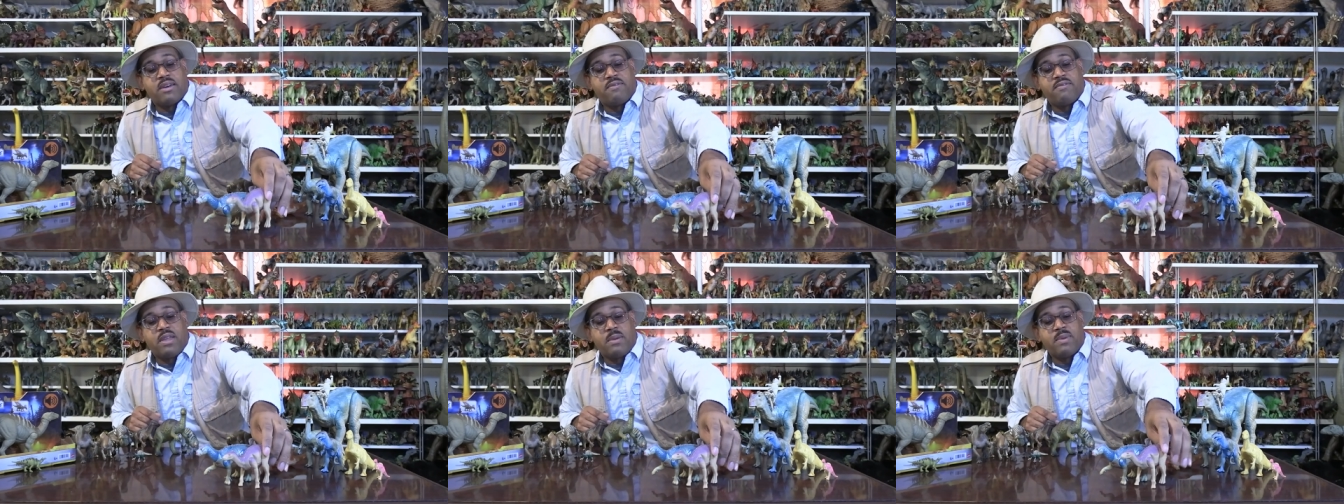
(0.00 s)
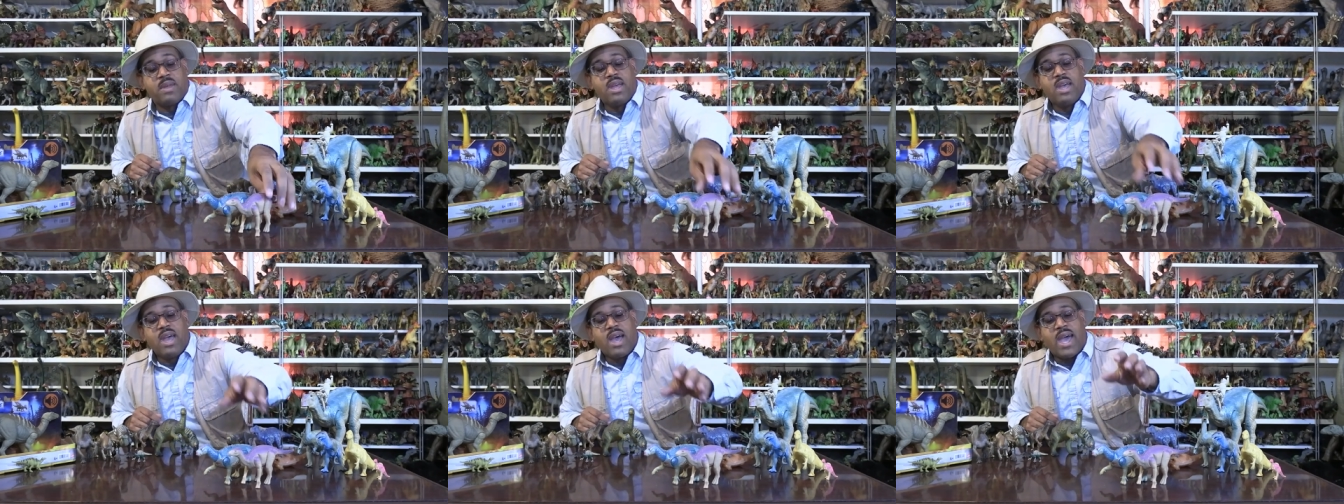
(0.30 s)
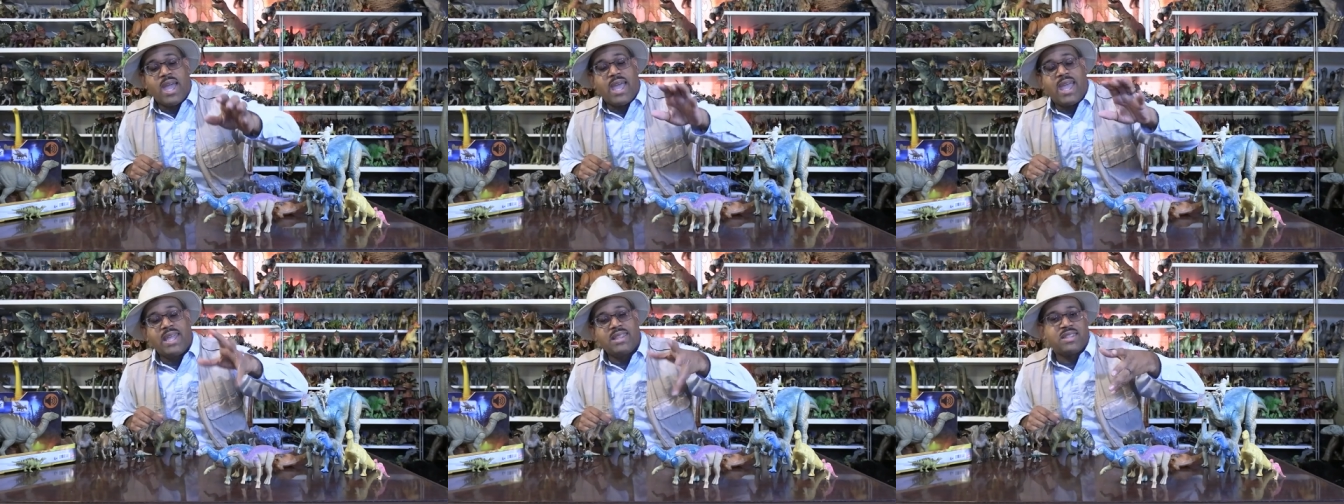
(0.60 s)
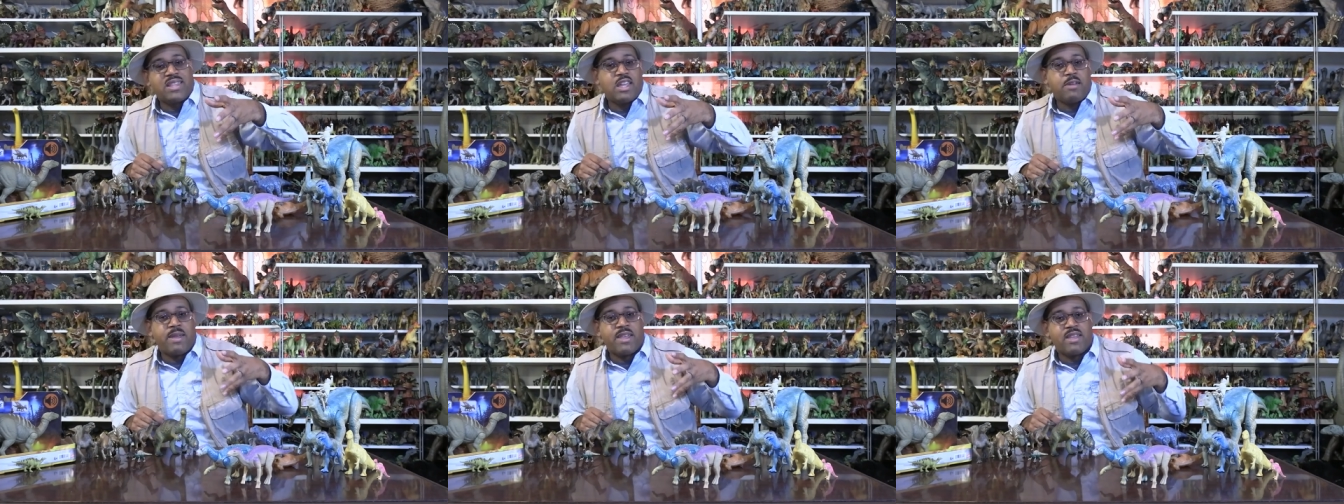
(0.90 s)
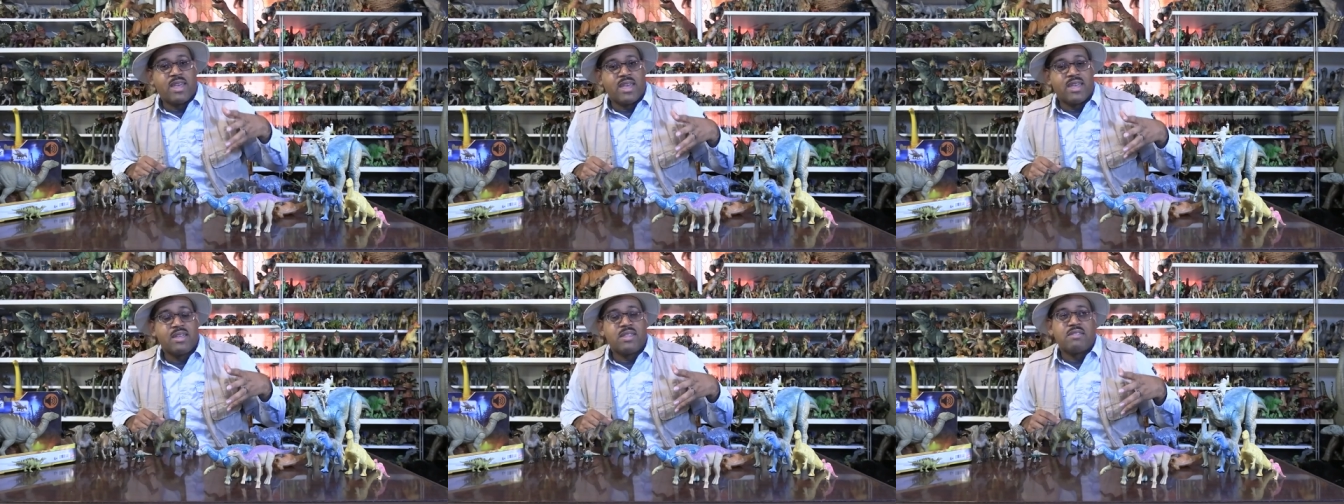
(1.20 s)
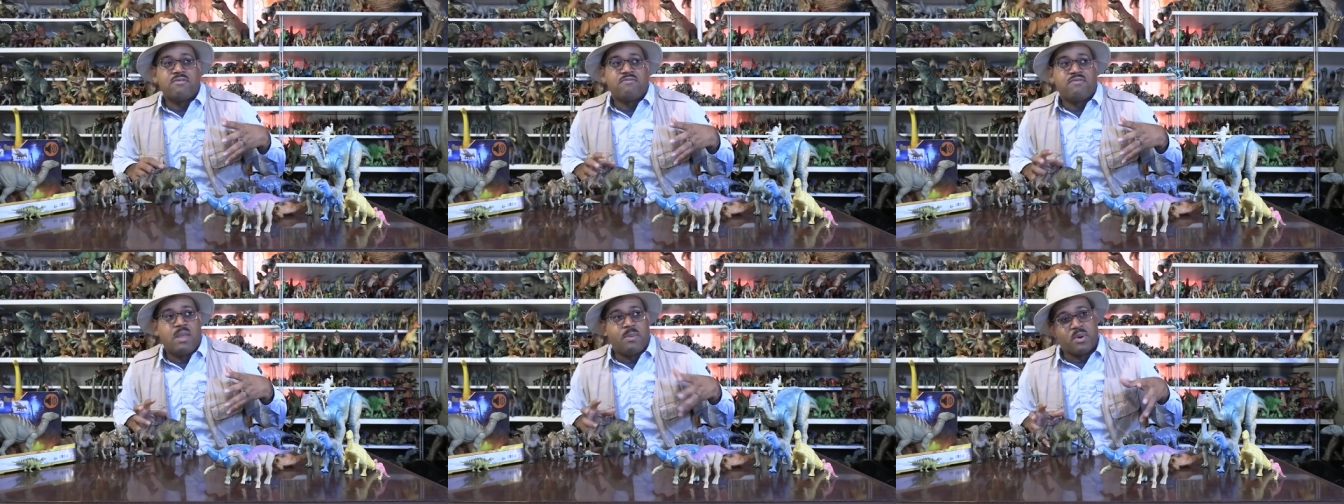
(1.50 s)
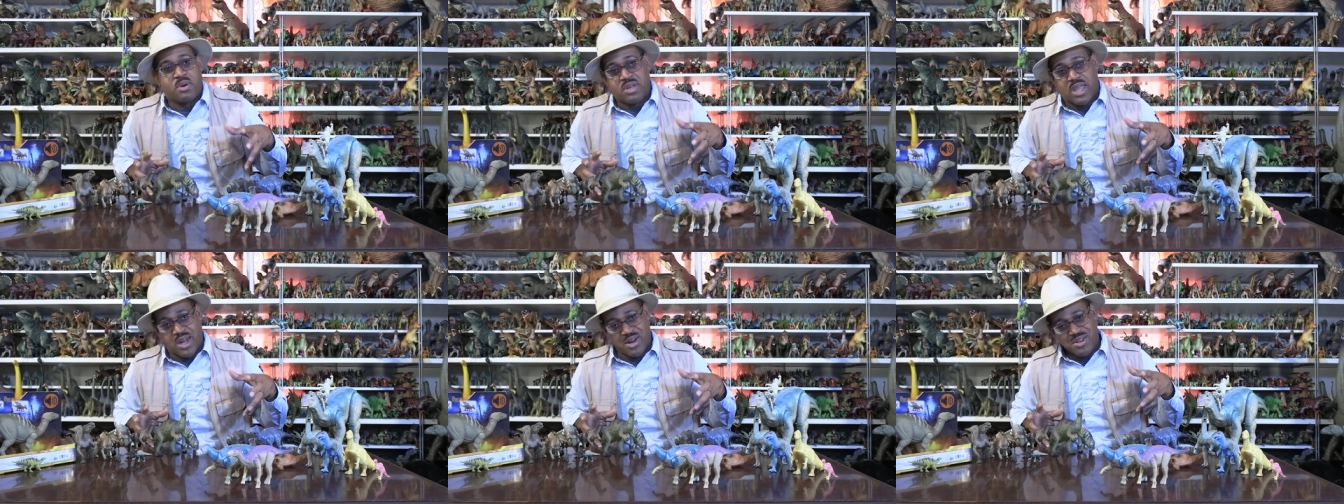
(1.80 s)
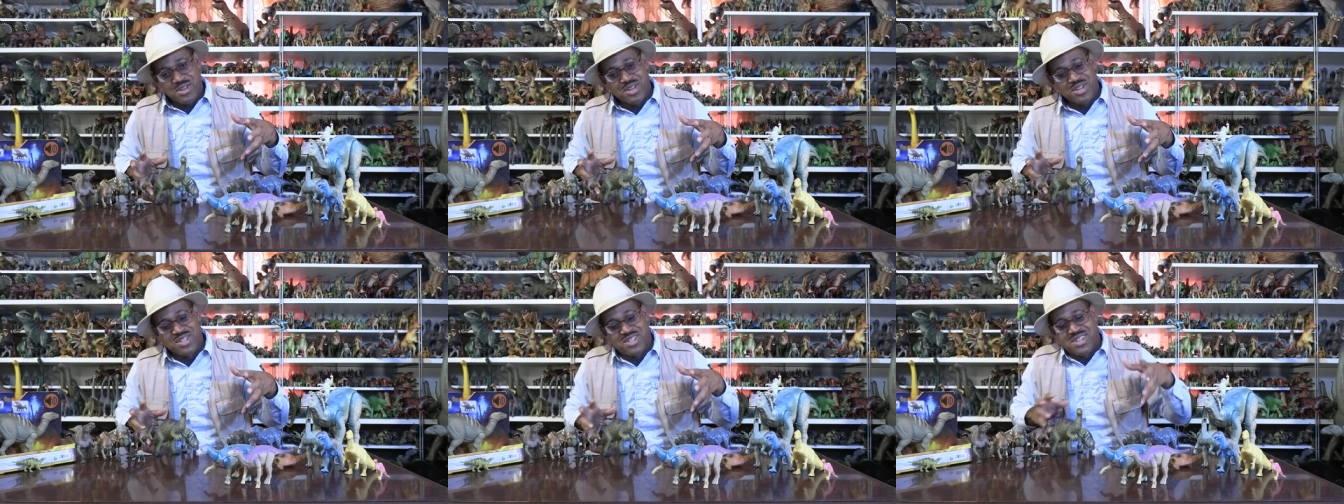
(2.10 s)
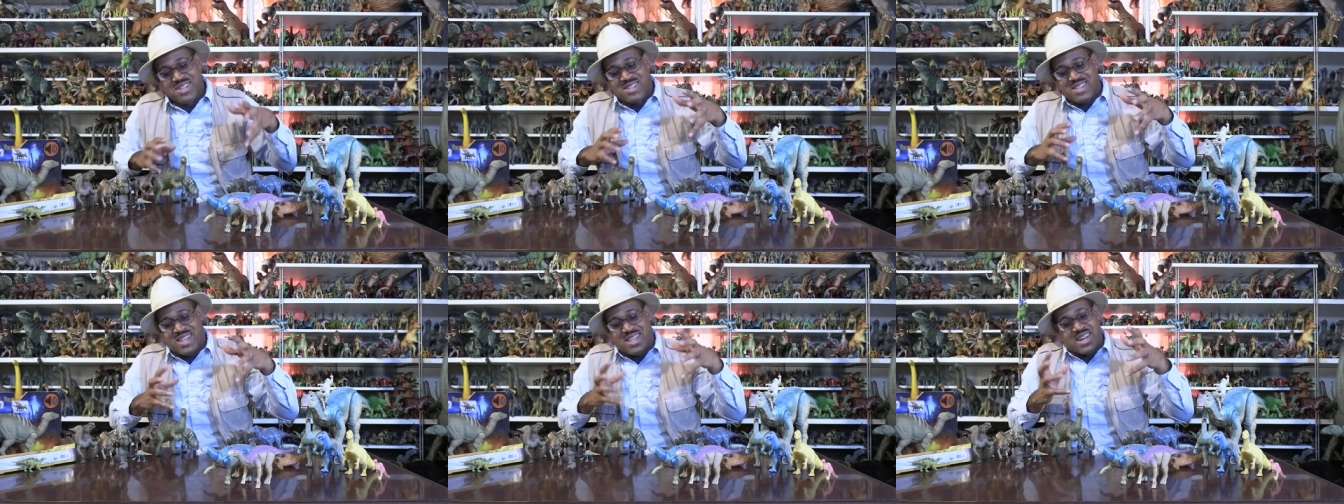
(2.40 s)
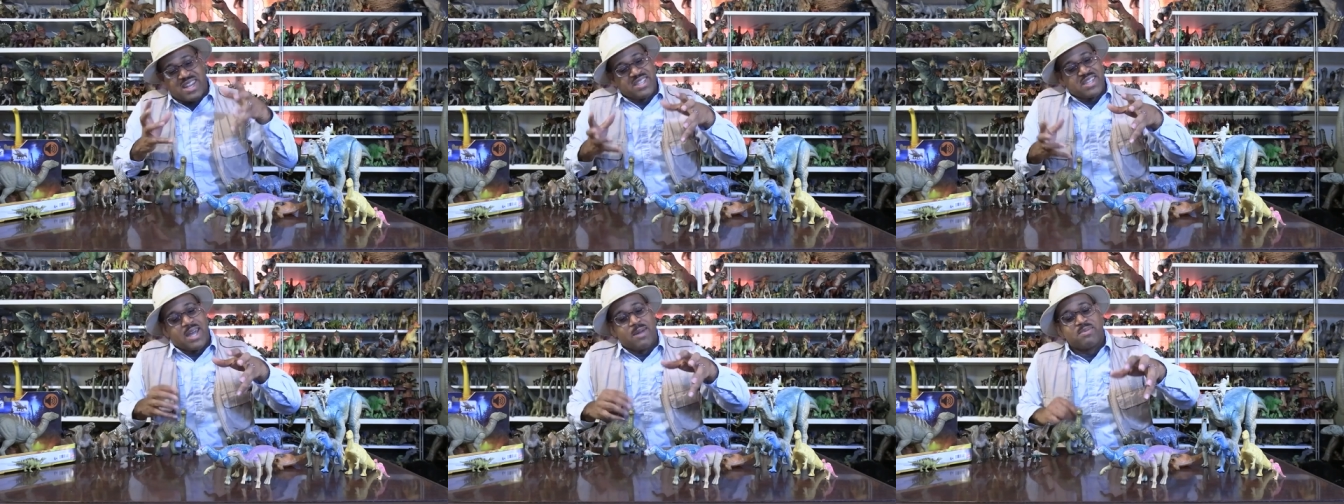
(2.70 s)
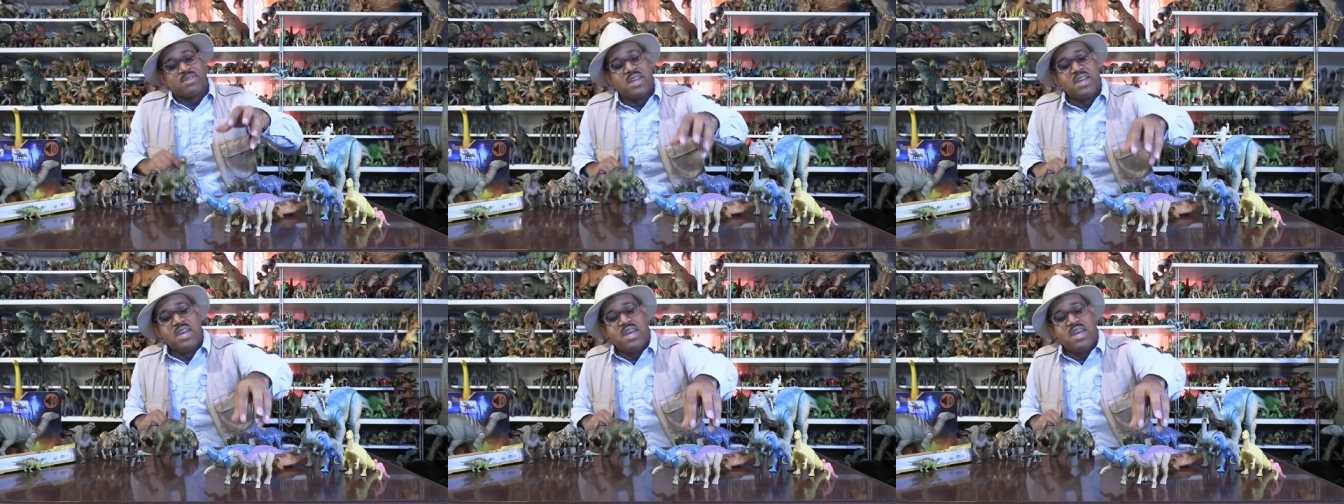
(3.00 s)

Fe- I hate they like female characters a lot of times.